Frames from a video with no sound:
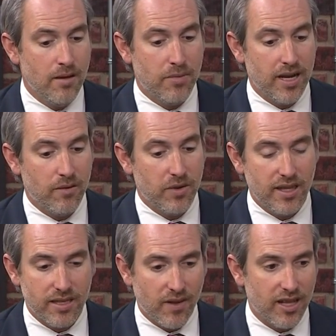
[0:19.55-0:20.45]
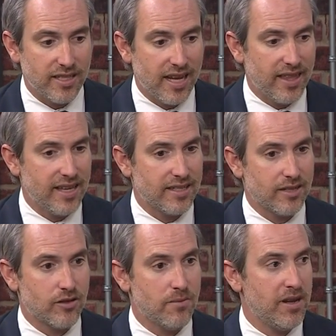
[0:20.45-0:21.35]
But with this volatility, I think it's
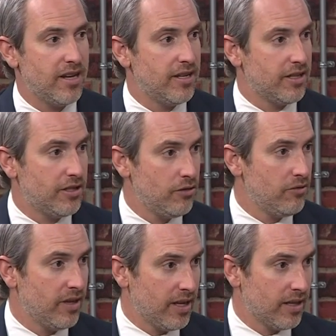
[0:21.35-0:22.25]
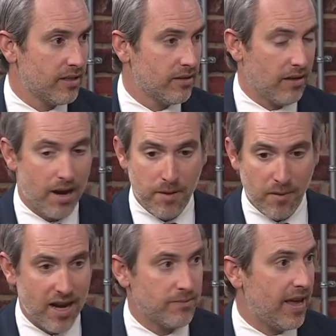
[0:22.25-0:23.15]
attributed to two things. A lot of
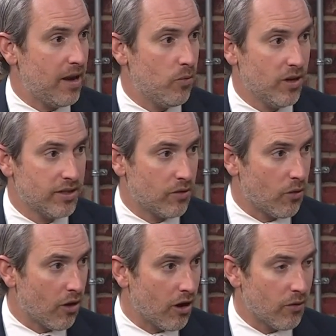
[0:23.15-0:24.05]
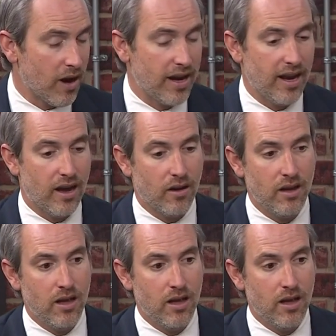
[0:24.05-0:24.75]
people ask me, hey, what's going on right now?